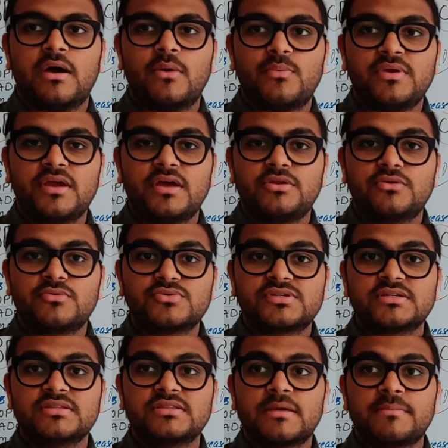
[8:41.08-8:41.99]
we are
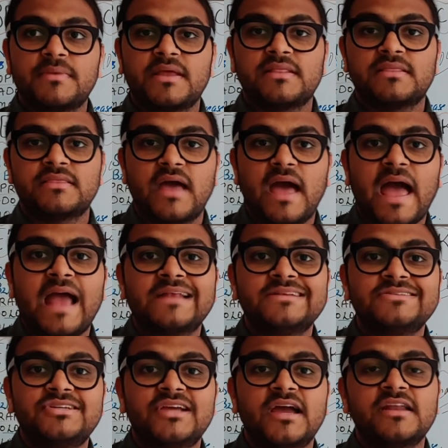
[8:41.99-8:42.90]
using them in the
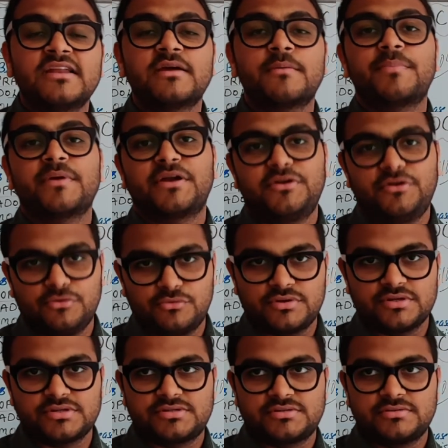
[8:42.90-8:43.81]
angina
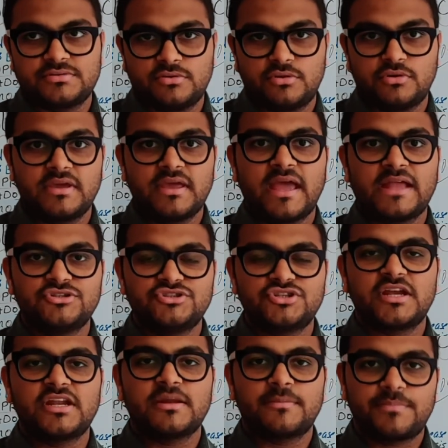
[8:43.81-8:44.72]
pectoris. Okay,
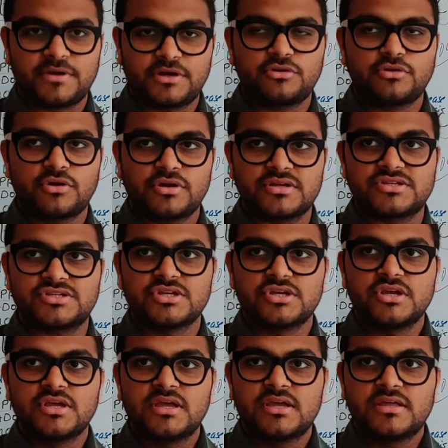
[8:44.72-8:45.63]
angina pectoris,
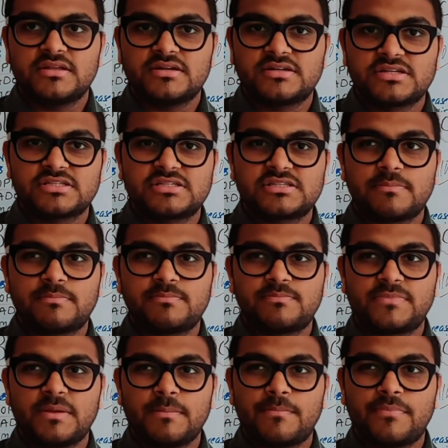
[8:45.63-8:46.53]
it is the
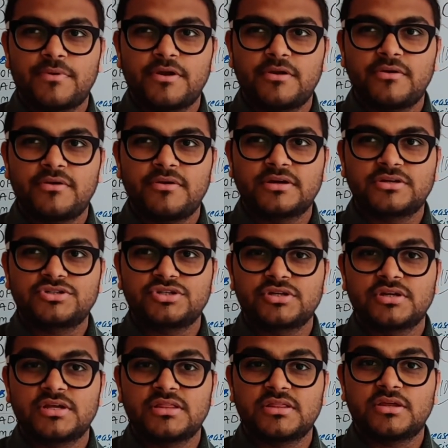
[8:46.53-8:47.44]
temporary
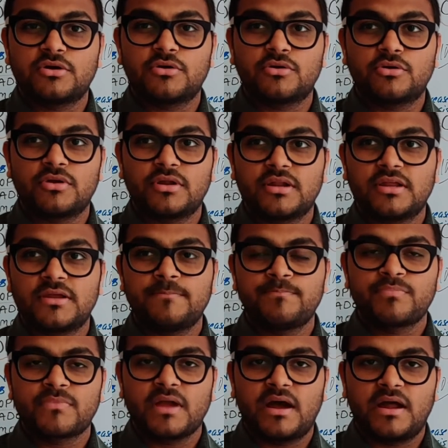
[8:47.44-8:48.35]
reduction in the
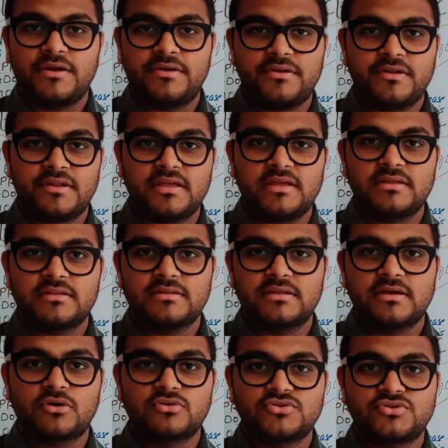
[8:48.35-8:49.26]
coronary artery,
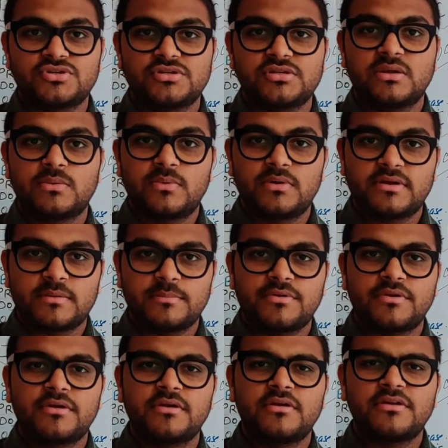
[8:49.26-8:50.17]
the oxygen level
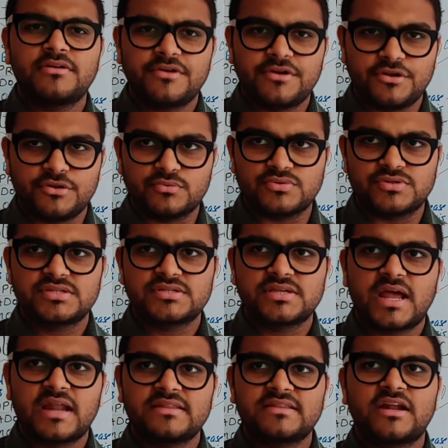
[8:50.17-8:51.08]
temporarily reduces
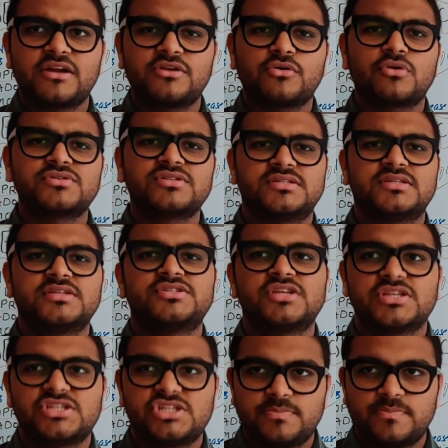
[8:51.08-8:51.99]
and that causes the
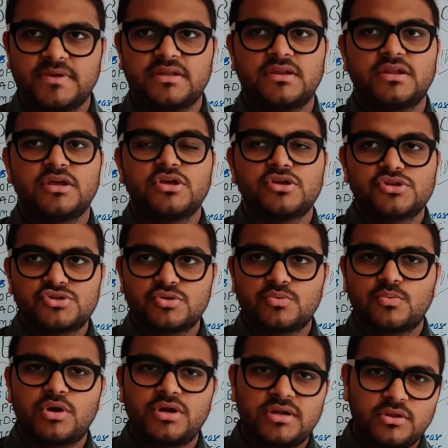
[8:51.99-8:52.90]
chest pain.
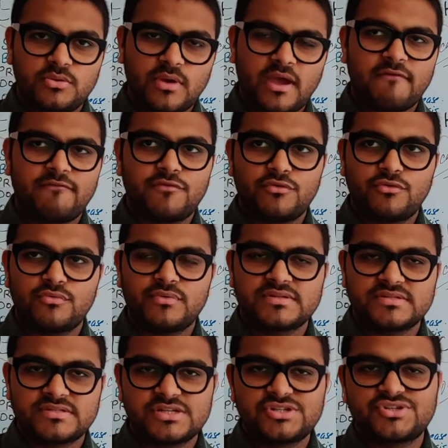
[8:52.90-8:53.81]
So what you have to do
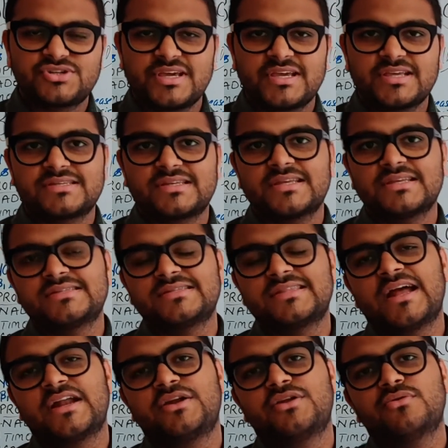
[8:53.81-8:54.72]
in such case is
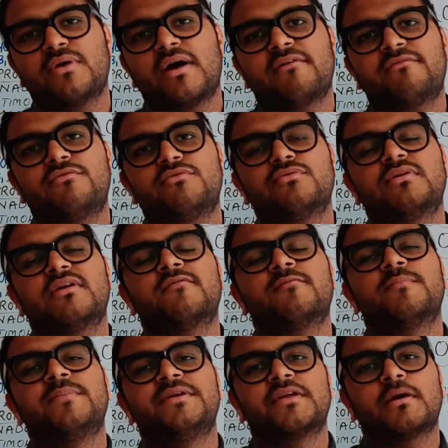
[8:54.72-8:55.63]
that you have to
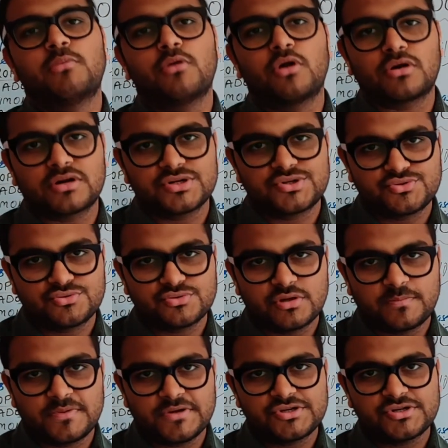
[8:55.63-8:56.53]
give beta blockers to
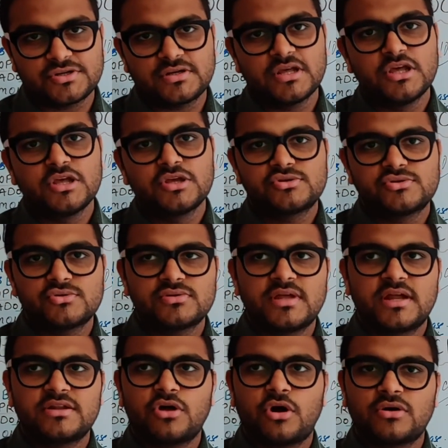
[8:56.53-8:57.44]
the patient so
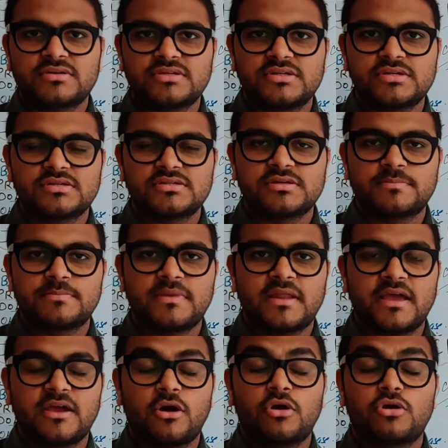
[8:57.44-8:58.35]
that the oxygen
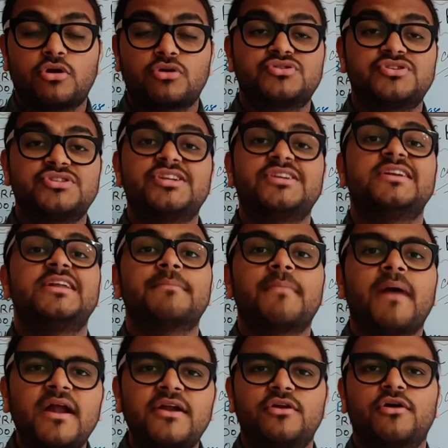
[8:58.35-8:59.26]
supply or oxygen
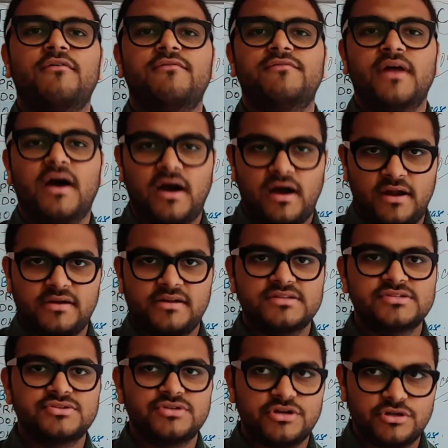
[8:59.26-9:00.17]
demand of the heart
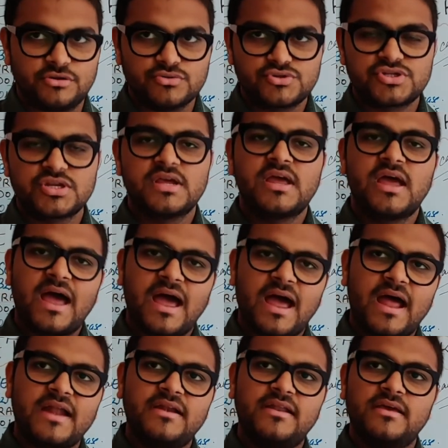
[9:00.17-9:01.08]
is reduced
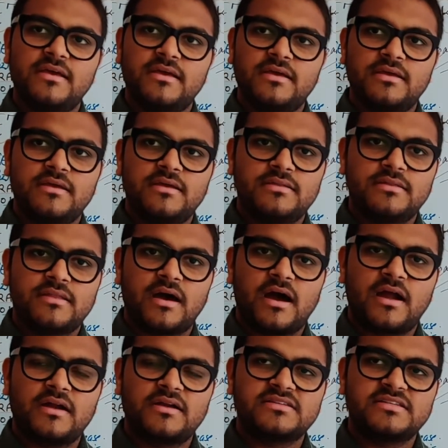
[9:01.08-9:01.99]
and the
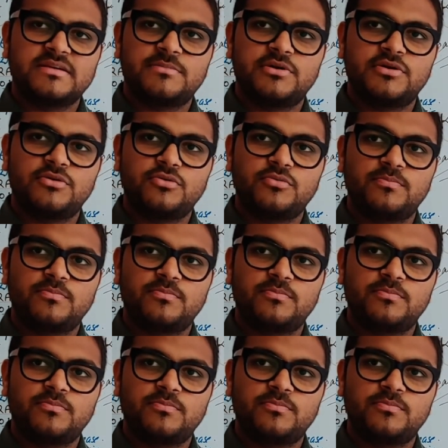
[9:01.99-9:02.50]
heart is able to